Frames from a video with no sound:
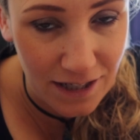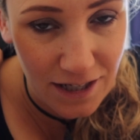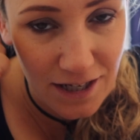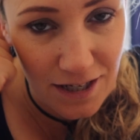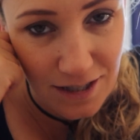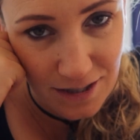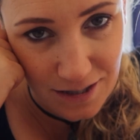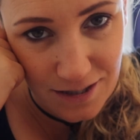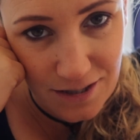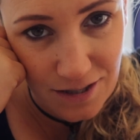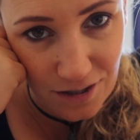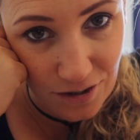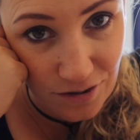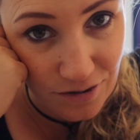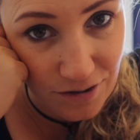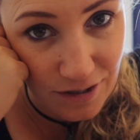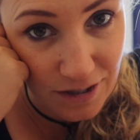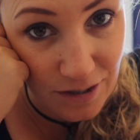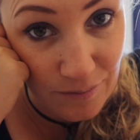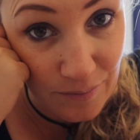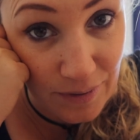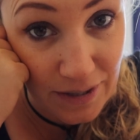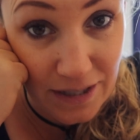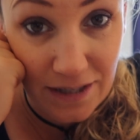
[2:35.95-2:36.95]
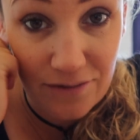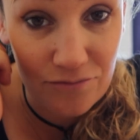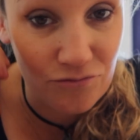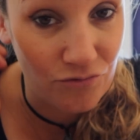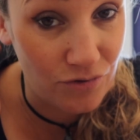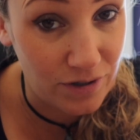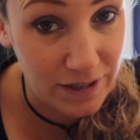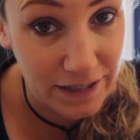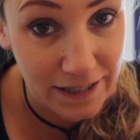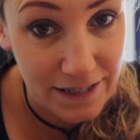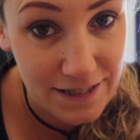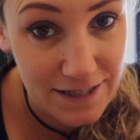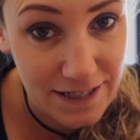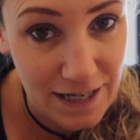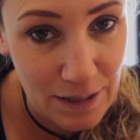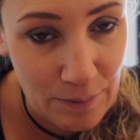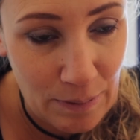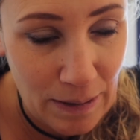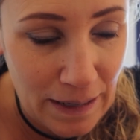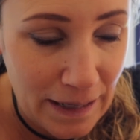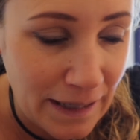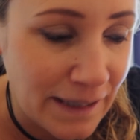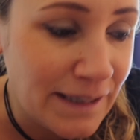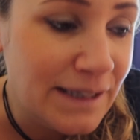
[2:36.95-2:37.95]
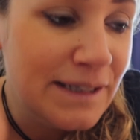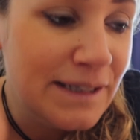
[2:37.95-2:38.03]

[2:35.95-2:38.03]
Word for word: he's so gonna be really sleepy,